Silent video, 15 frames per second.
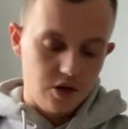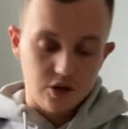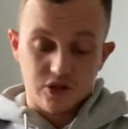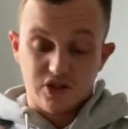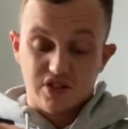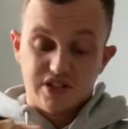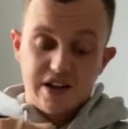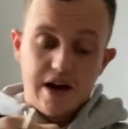
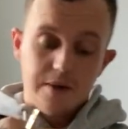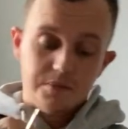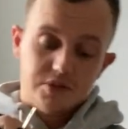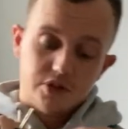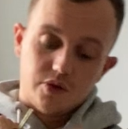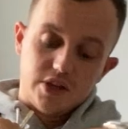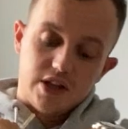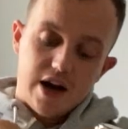just time
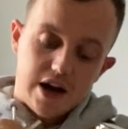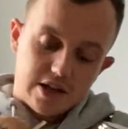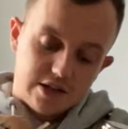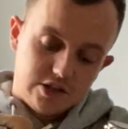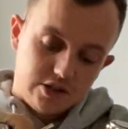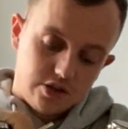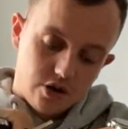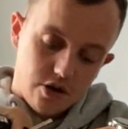to relax.
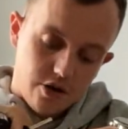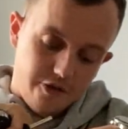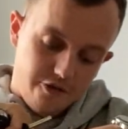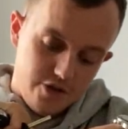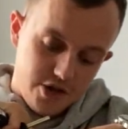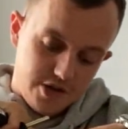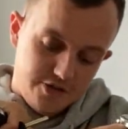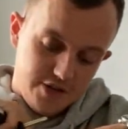So
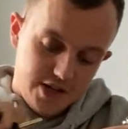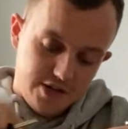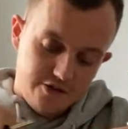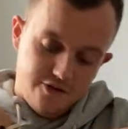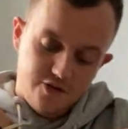first things